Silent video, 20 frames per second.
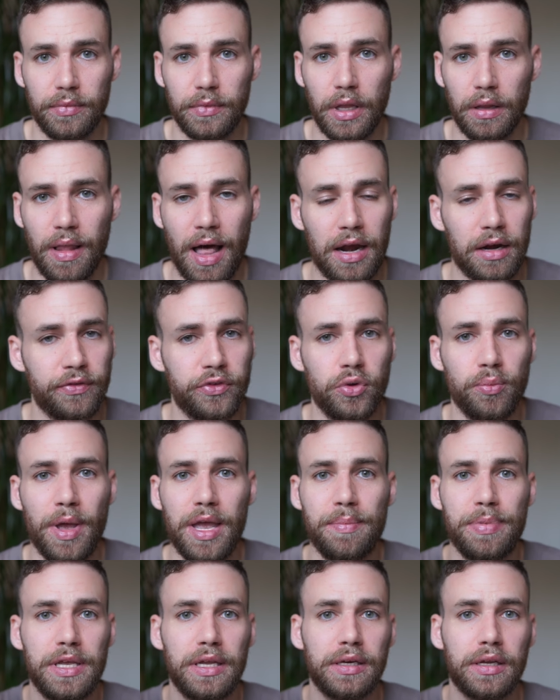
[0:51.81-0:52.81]
A lot of you
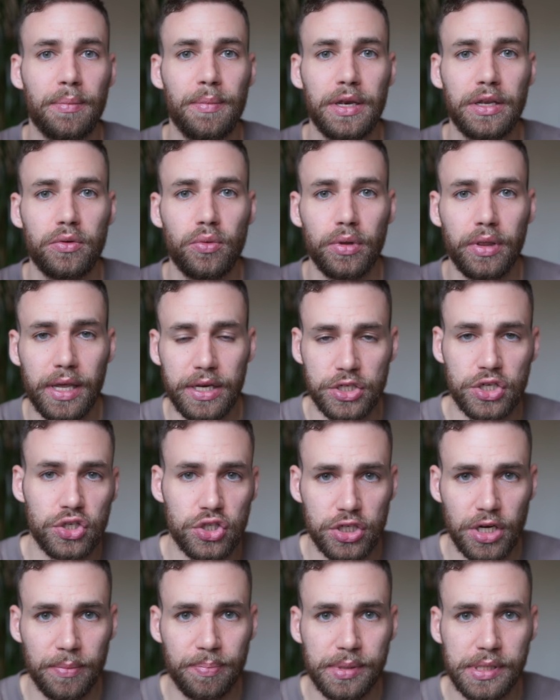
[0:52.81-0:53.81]
may be in committed
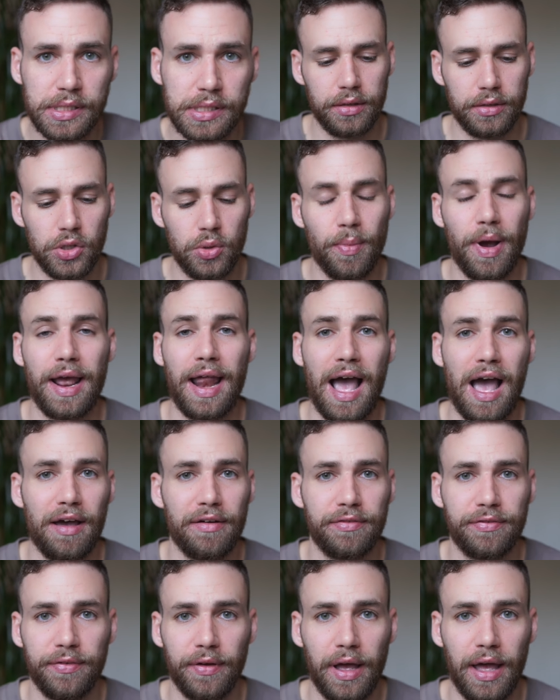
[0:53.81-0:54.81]
relationships, you might
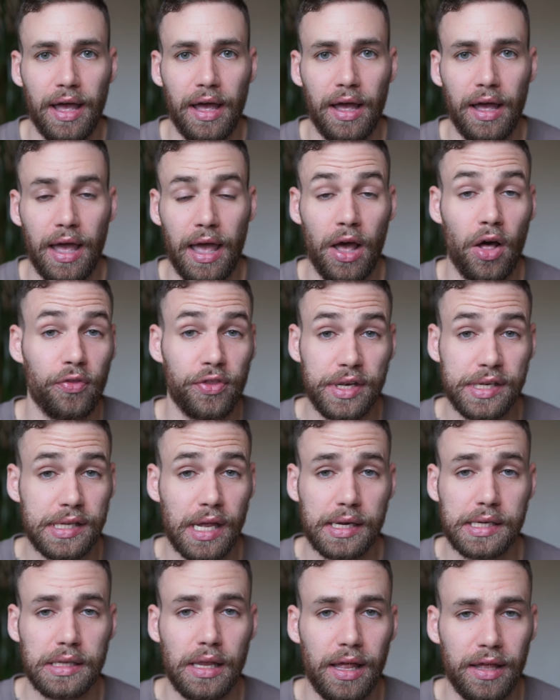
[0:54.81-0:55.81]
have uh, a healthy
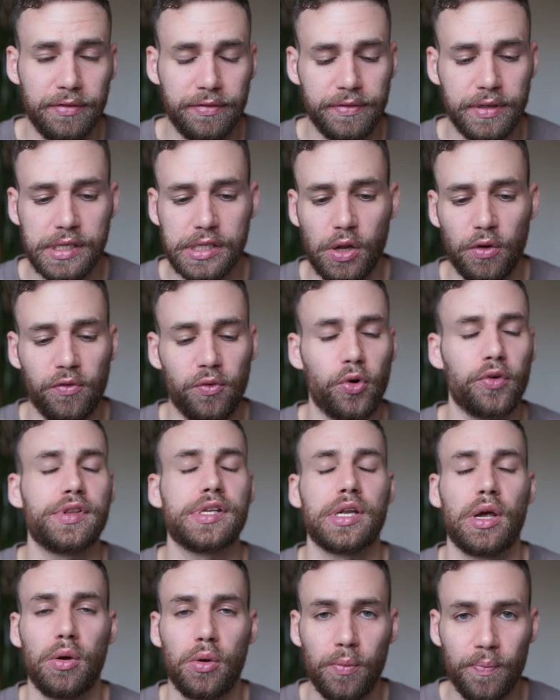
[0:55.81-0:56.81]
sex life, and so forth,
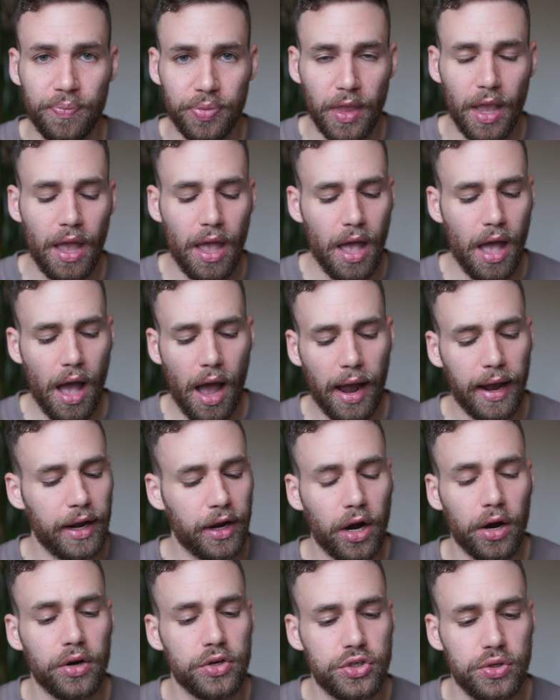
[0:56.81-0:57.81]
so I
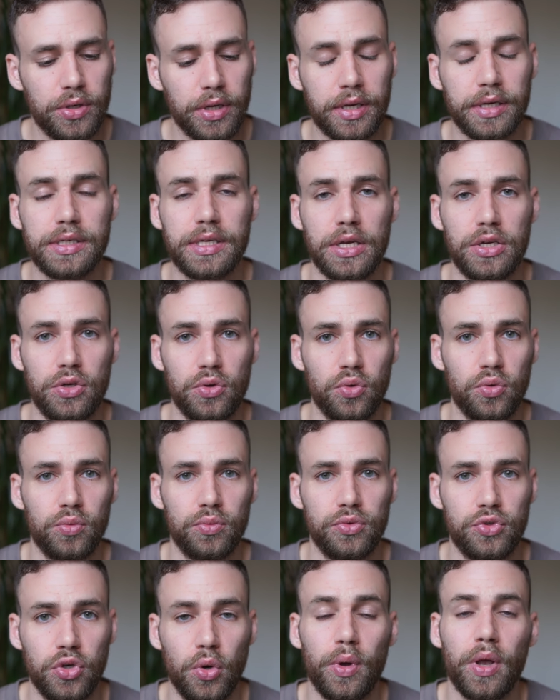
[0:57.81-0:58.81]
encourage you to continue
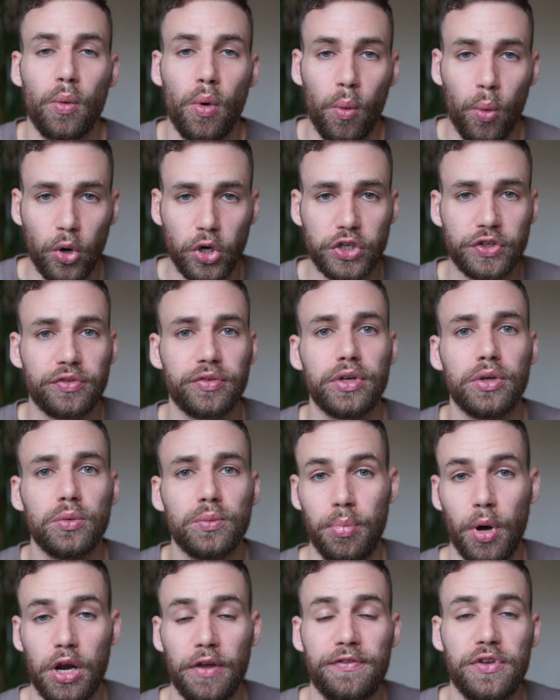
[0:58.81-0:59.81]
doing what works for
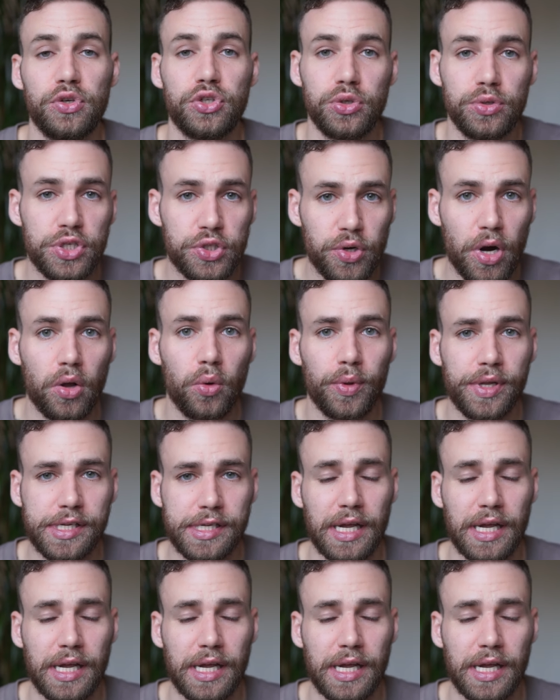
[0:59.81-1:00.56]
you. But if you do struggle with